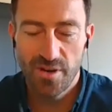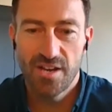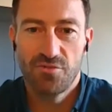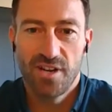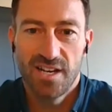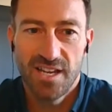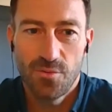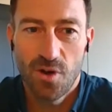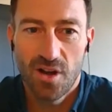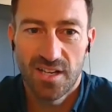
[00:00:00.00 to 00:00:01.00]
we're
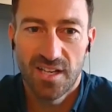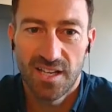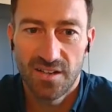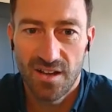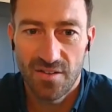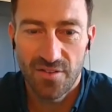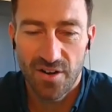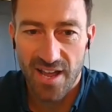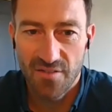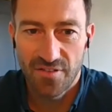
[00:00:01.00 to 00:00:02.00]
really working
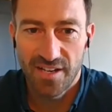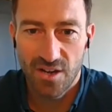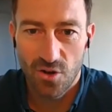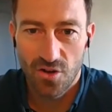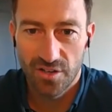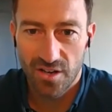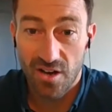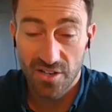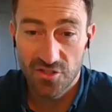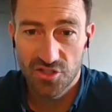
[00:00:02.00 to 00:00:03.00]
very heavily on
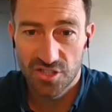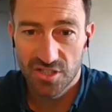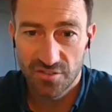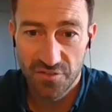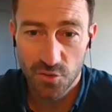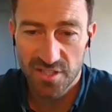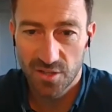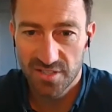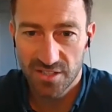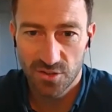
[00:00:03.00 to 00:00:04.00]
hydrogen fuel
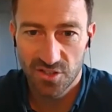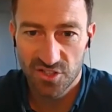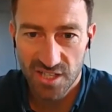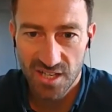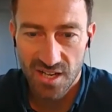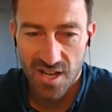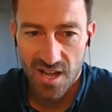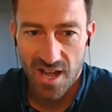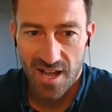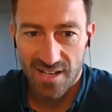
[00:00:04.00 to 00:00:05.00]
cell technology,
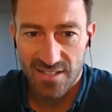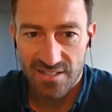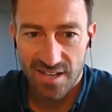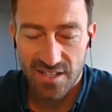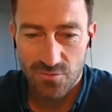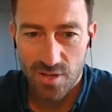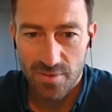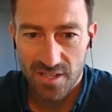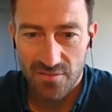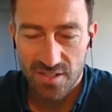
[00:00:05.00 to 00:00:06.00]
as we
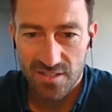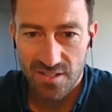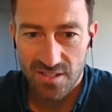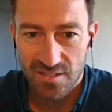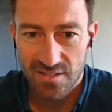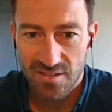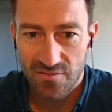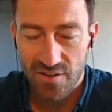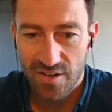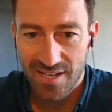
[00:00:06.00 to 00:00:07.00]
believe this is
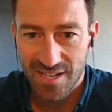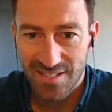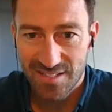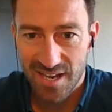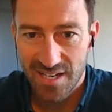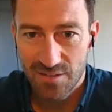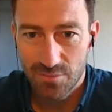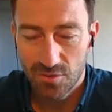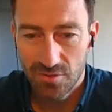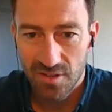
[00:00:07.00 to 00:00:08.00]
very
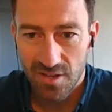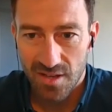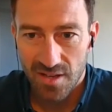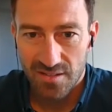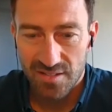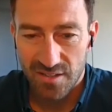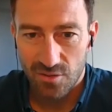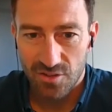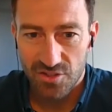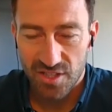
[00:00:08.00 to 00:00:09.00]
scalable
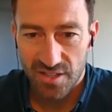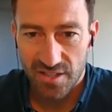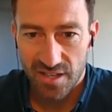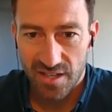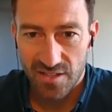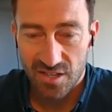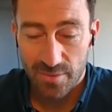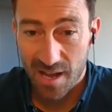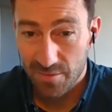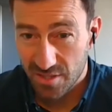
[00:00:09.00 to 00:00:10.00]
technology that is going
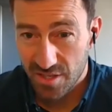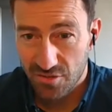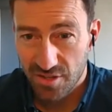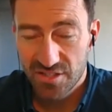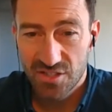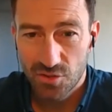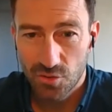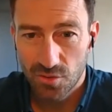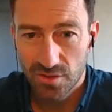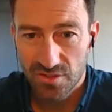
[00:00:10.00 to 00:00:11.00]
to be absolutely
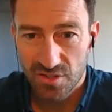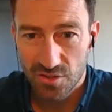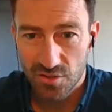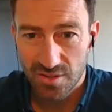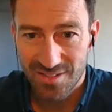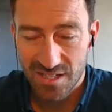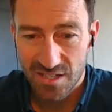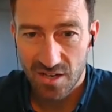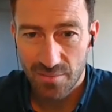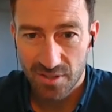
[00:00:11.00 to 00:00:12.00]
critical to
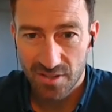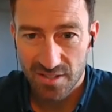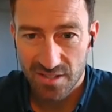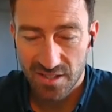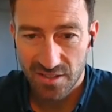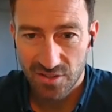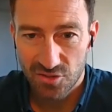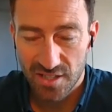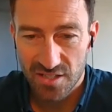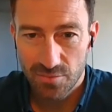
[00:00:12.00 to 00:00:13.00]
decarbonising
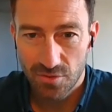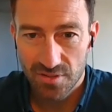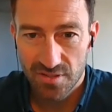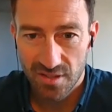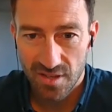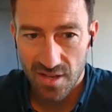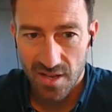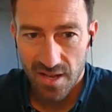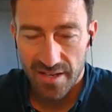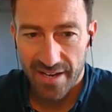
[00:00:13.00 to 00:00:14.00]
transport.
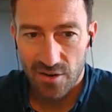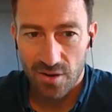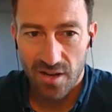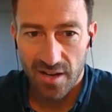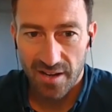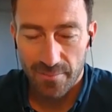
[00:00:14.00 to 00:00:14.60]
Now,